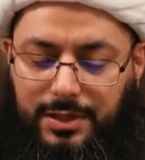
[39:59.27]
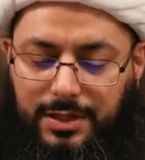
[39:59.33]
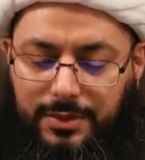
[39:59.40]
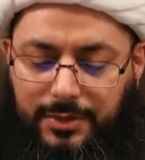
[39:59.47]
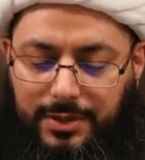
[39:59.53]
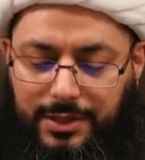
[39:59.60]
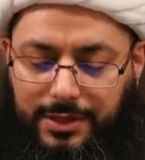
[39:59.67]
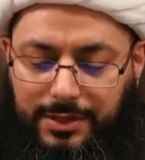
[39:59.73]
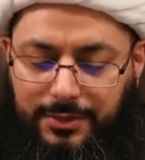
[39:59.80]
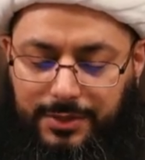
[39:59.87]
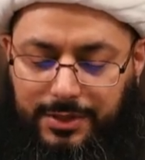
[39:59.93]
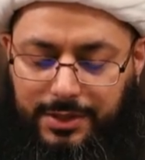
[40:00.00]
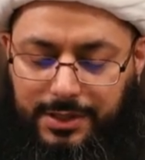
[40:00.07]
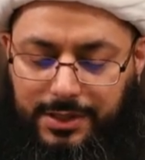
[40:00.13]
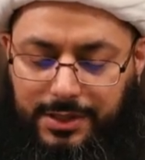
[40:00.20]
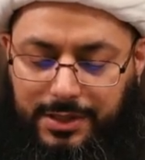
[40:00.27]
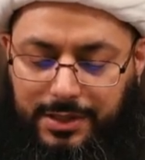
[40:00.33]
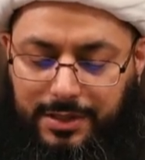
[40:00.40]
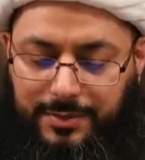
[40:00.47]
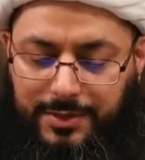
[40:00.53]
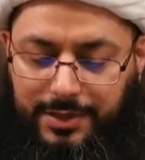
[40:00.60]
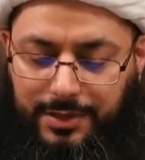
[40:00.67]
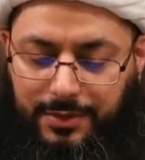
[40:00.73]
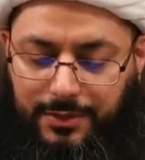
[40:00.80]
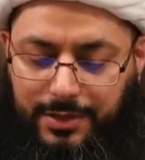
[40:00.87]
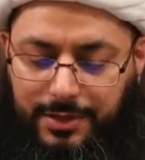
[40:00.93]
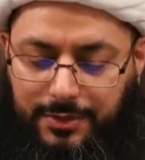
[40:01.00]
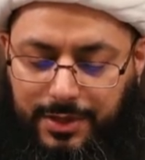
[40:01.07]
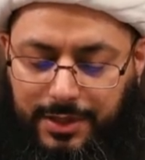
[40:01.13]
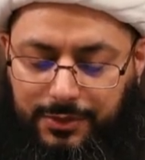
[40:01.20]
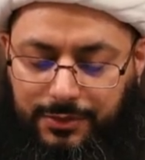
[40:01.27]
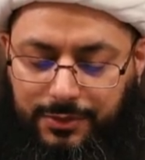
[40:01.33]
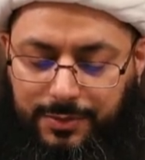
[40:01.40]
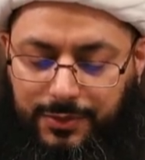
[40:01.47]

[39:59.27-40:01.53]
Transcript: The greatest messenger of Allah, peace be upon him,